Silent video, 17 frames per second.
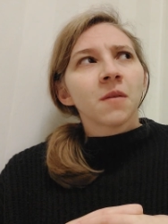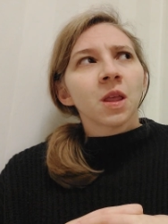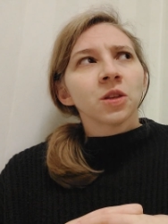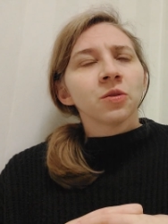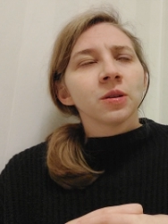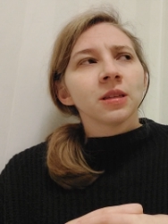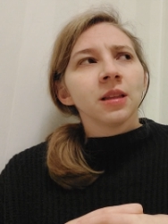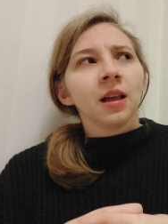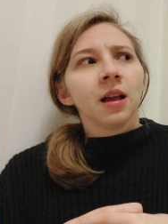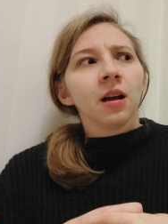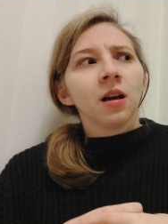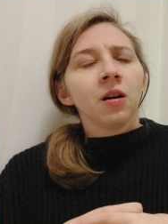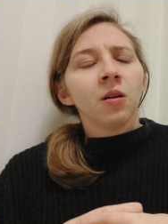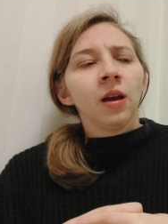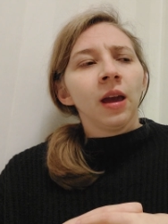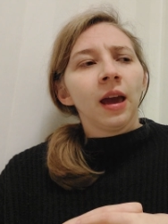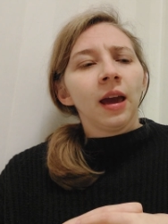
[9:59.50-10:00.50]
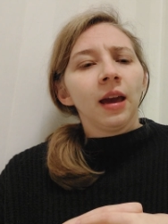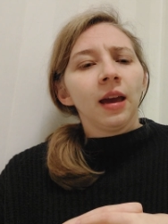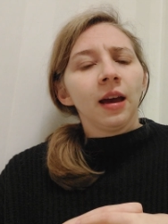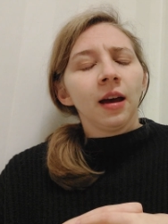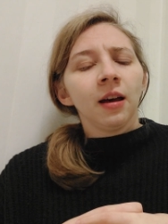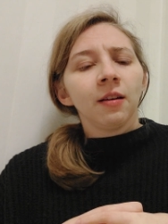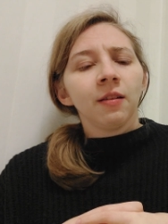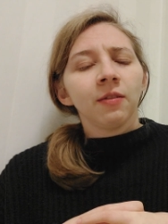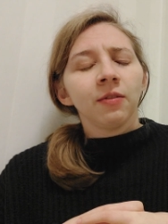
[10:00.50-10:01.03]
So it's like, okay,
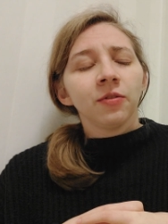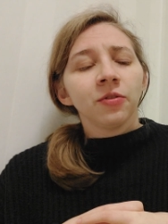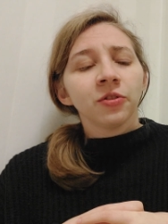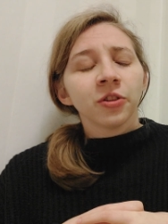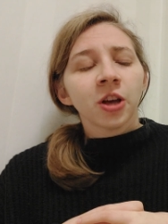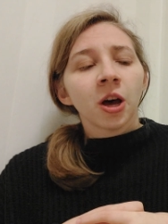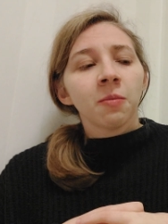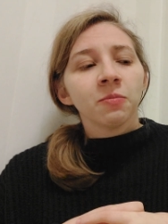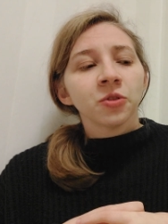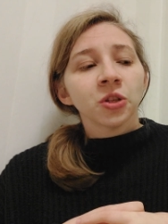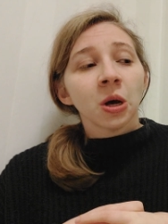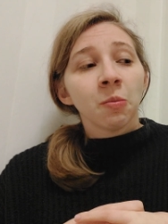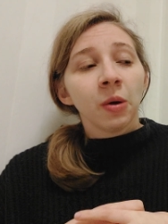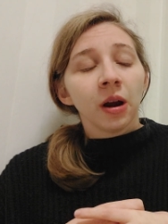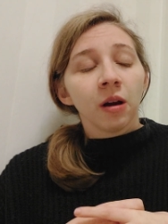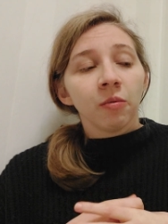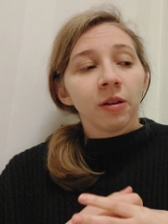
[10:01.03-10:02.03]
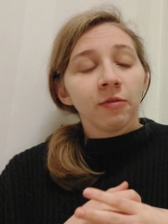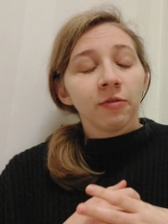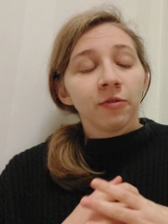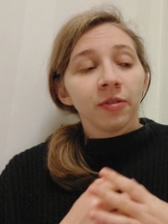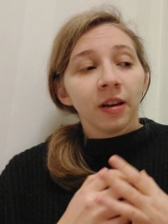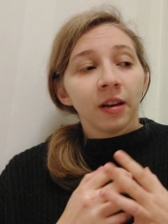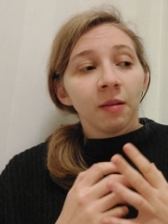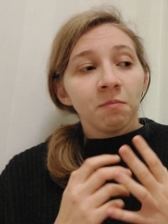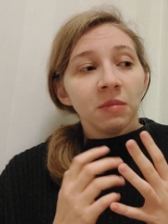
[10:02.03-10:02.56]
somewhere we've
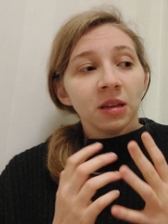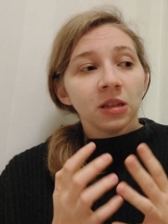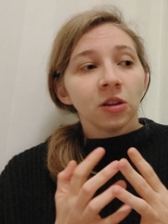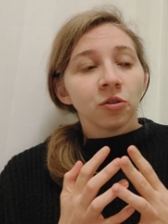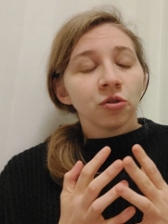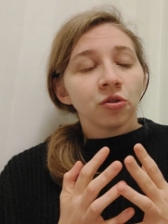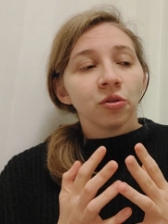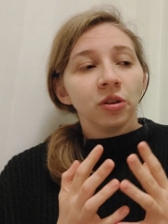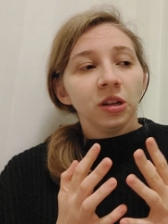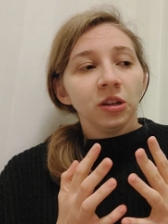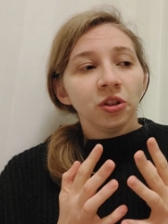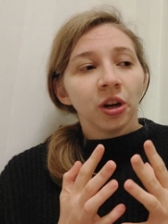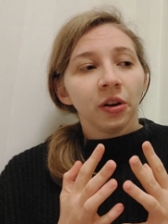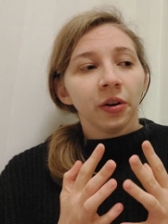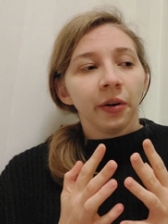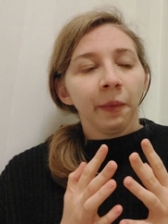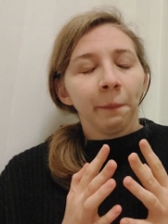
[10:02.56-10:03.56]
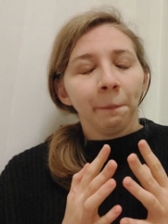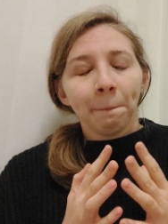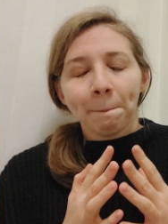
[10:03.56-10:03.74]
misunderstood each other.